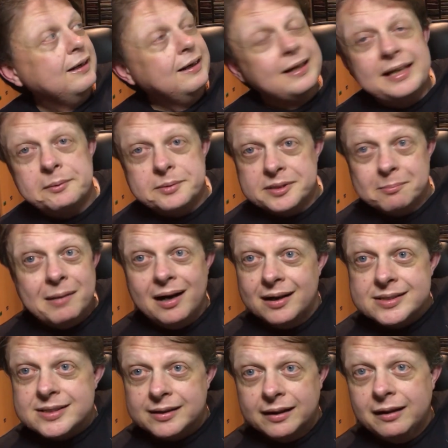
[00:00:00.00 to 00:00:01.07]
he was a
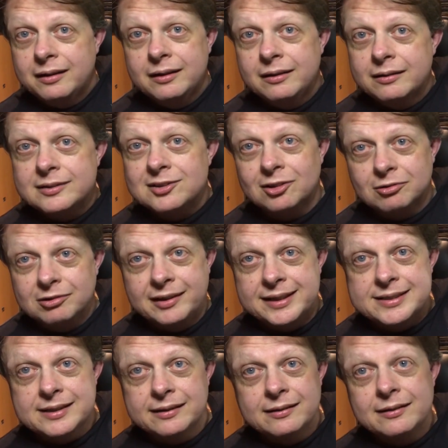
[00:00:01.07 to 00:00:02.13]
master
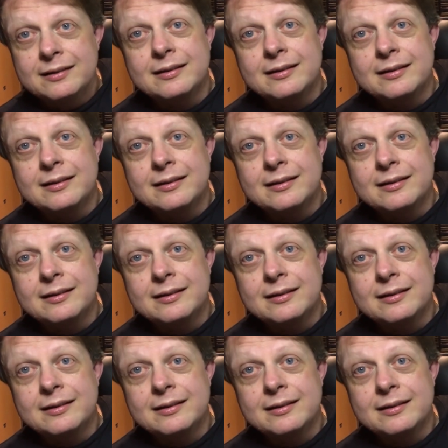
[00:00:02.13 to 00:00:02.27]
songwriter.